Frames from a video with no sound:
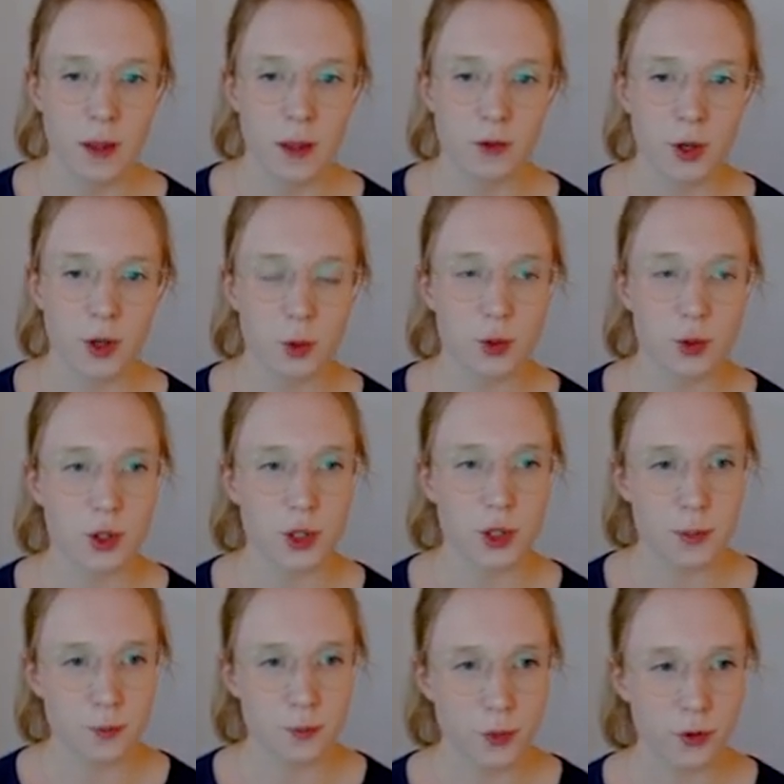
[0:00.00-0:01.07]
for users,
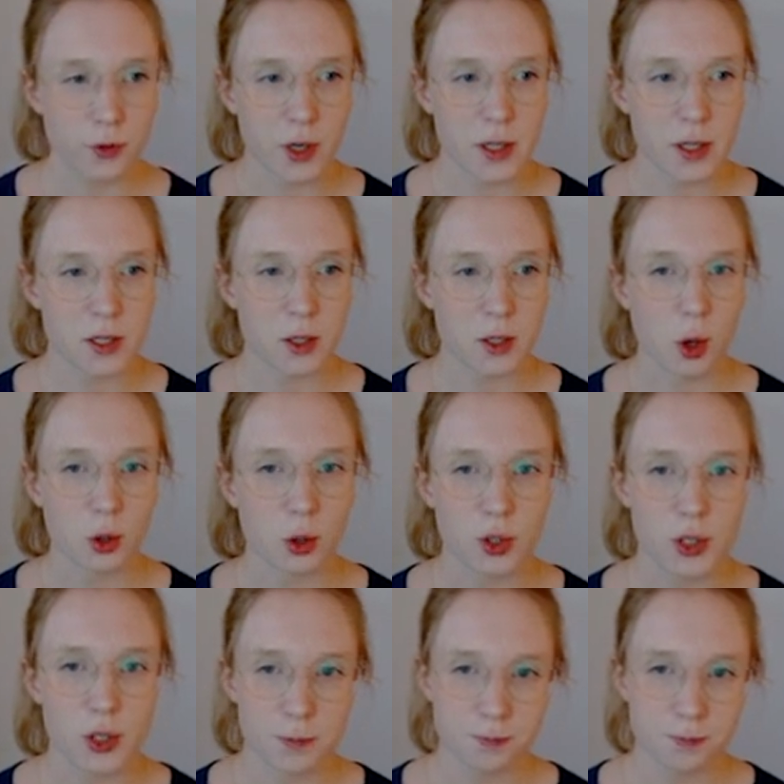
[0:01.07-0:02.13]
for asset owners.